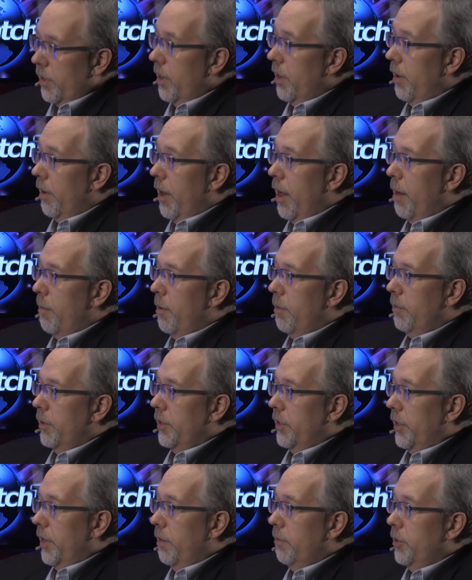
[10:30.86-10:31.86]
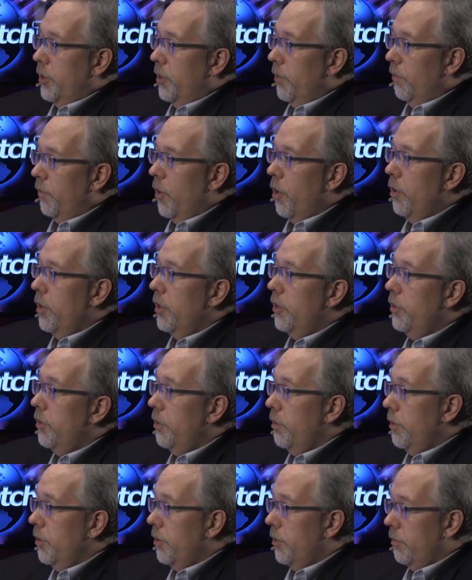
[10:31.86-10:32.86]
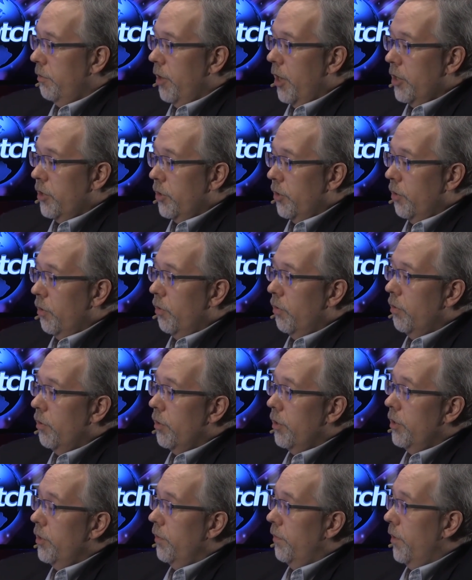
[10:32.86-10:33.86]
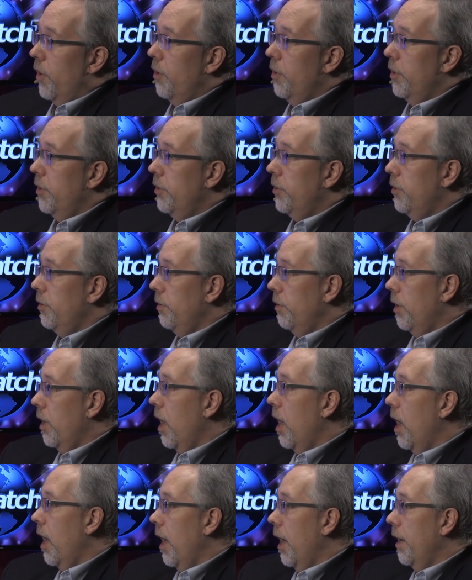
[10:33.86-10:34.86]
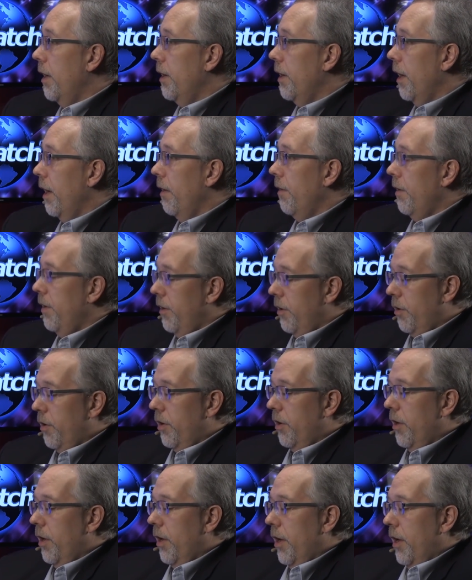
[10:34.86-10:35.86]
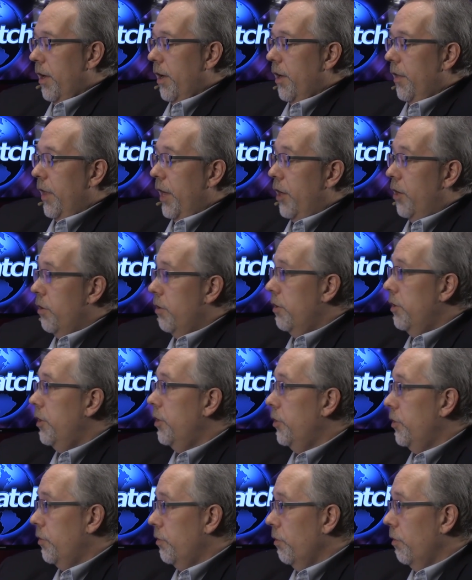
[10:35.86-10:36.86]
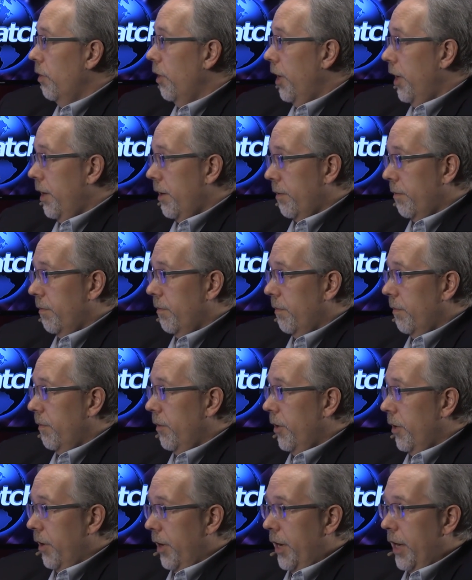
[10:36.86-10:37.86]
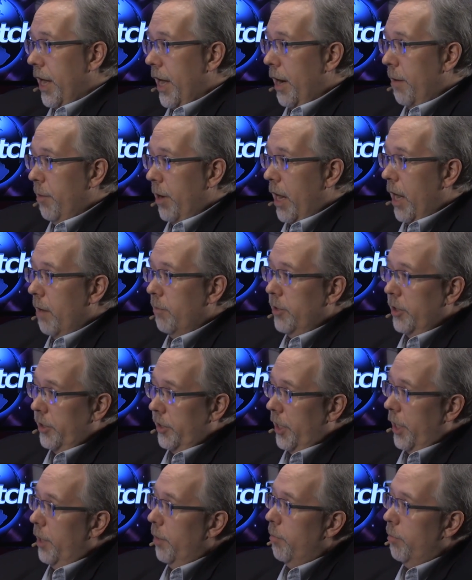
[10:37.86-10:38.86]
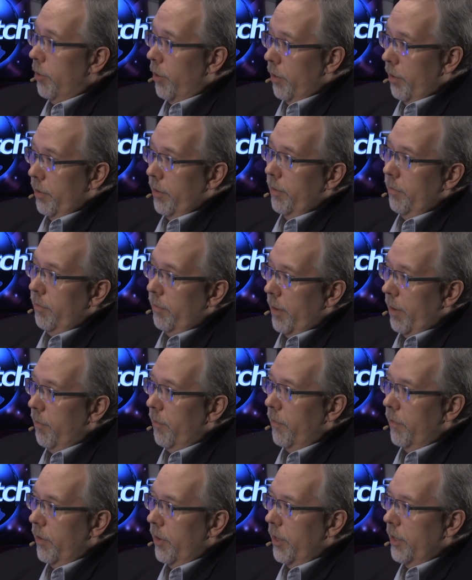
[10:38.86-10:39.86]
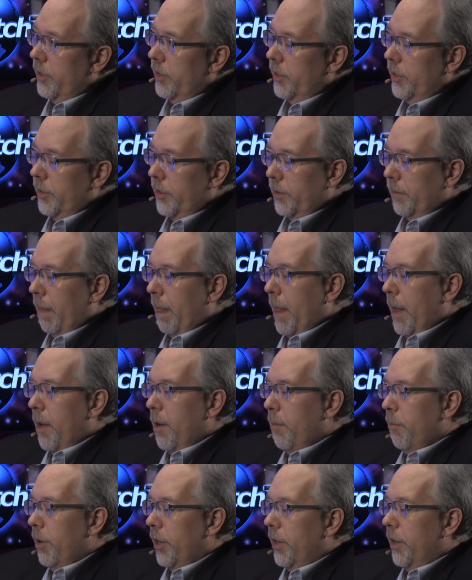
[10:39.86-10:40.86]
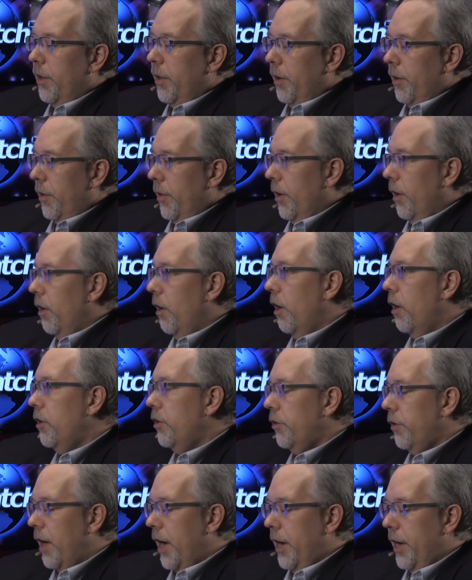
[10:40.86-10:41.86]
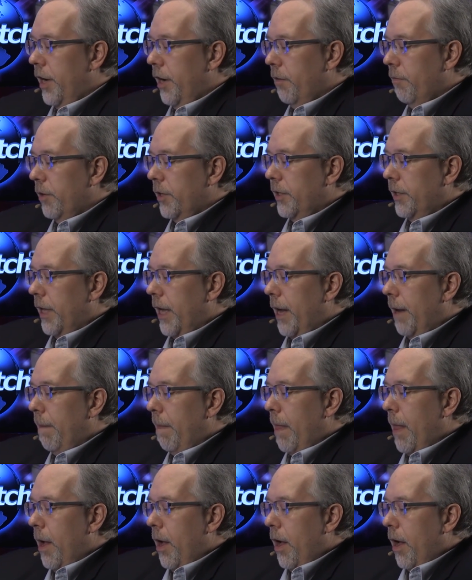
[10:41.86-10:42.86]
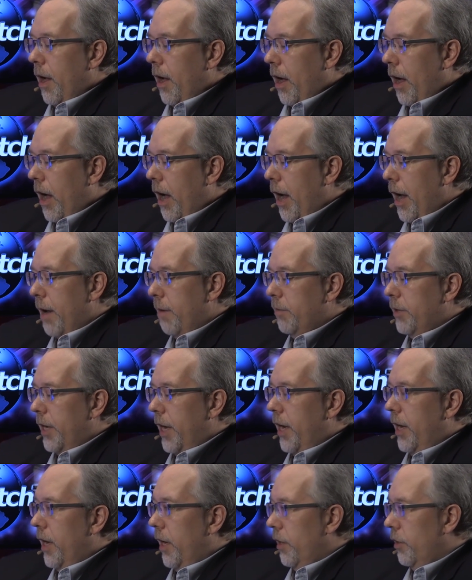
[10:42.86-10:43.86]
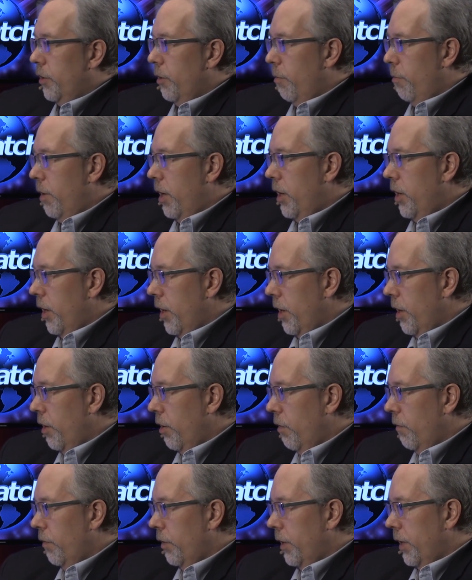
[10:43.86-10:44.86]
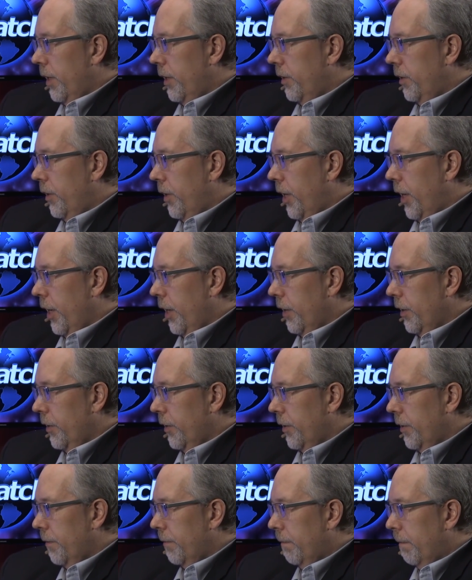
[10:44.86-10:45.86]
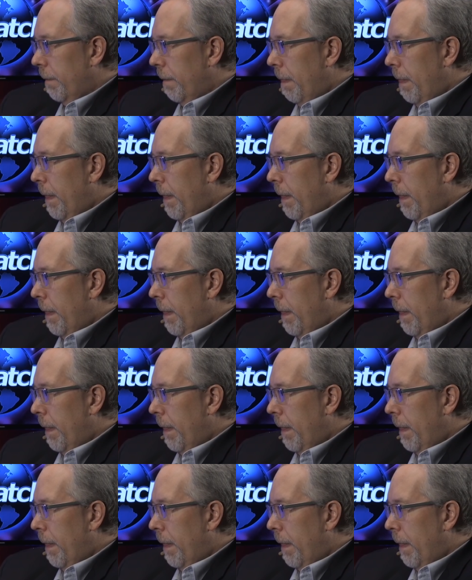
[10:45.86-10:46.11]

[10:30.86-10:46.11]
was harem. It was devoted to destruction or devoted to God. Now, they could destroy, inanimate objects. They could burn them, for instance. But the larger idea was that I am taking dominion over these things.